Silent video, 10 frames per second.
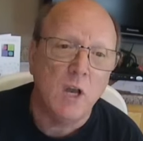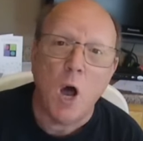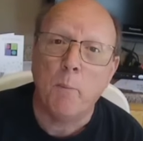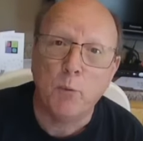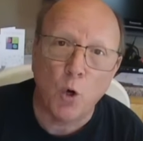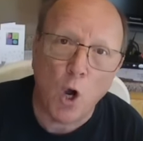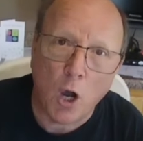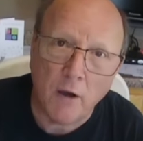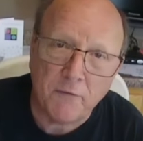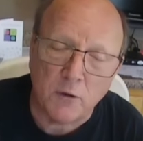a
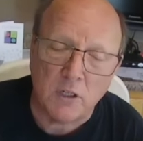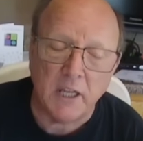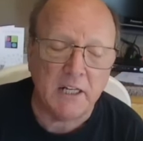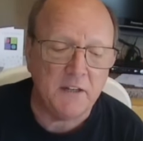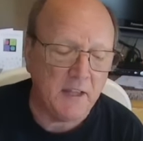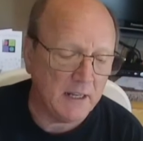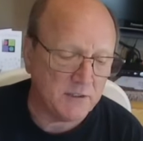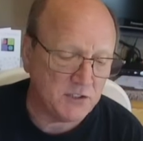bra for a lady that